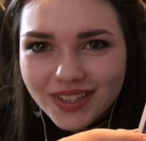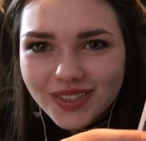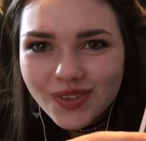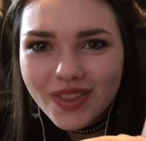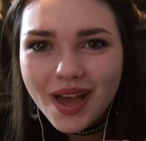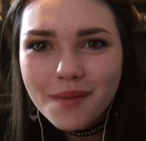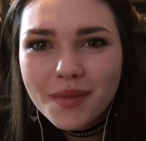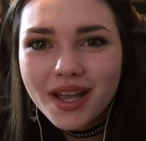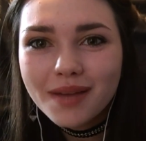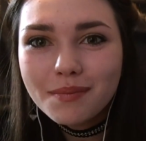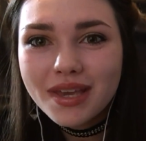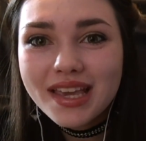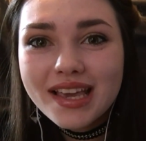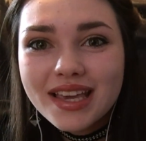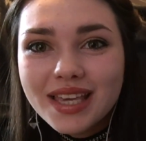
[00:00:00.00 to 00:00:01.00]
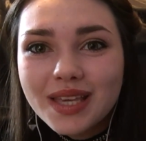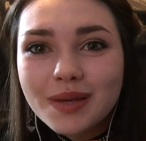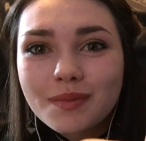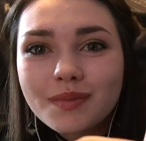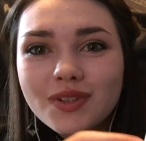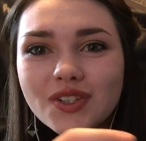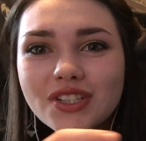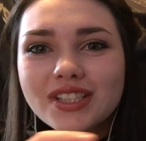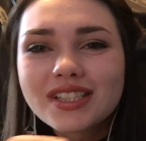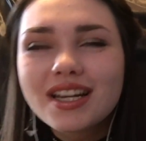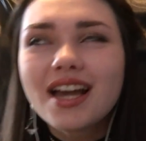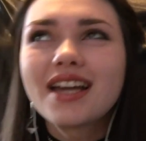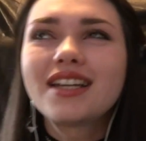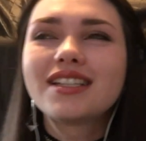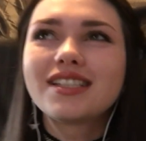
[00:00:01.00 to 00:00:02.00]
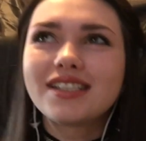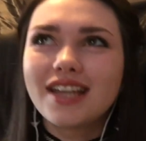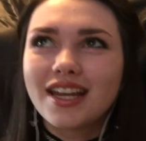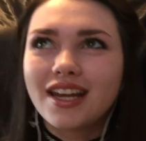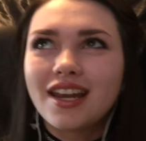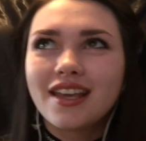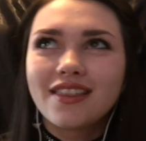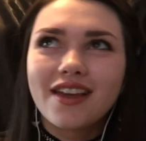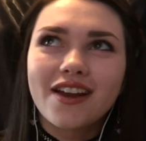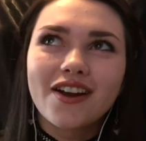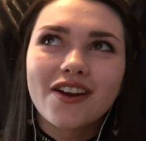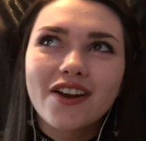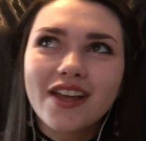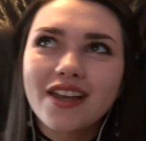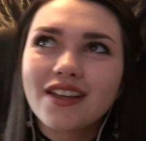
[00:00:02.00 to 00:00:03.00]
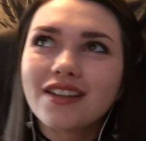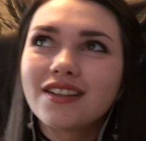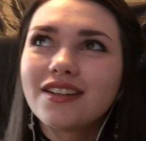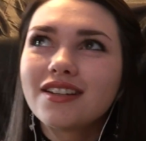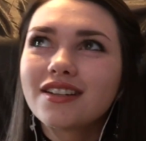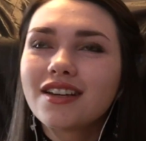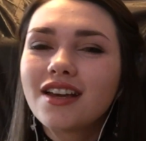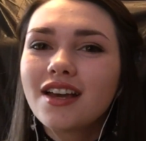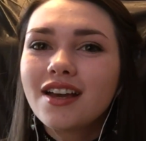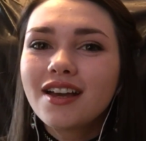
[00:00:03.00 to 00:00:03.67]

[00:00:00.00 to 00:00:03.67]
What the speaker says: So that might be him just kind of standing there and